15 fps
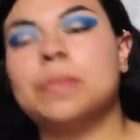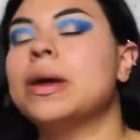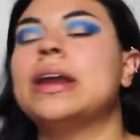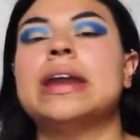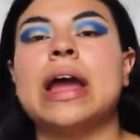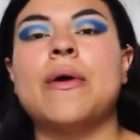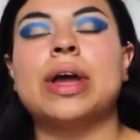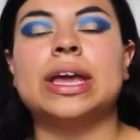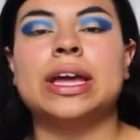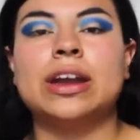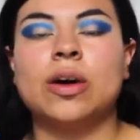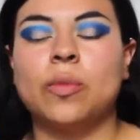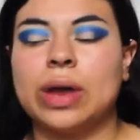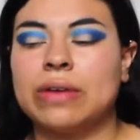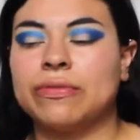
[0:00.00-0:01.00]
but now I
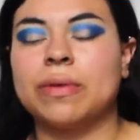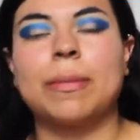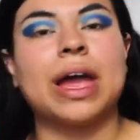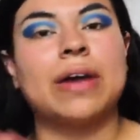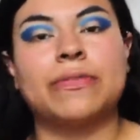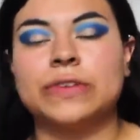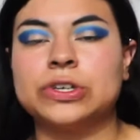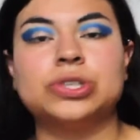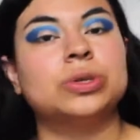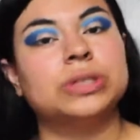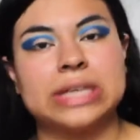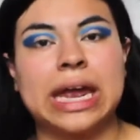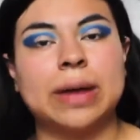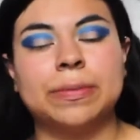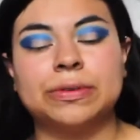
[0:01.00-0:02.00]
cannot wait for my official
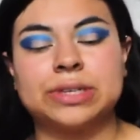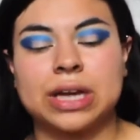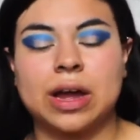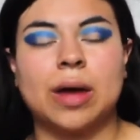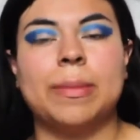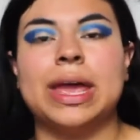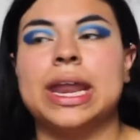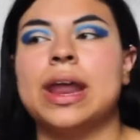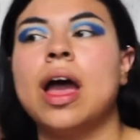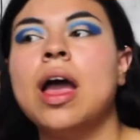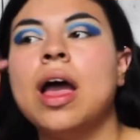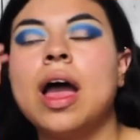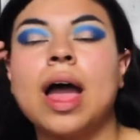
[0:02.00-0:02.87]
table to come in.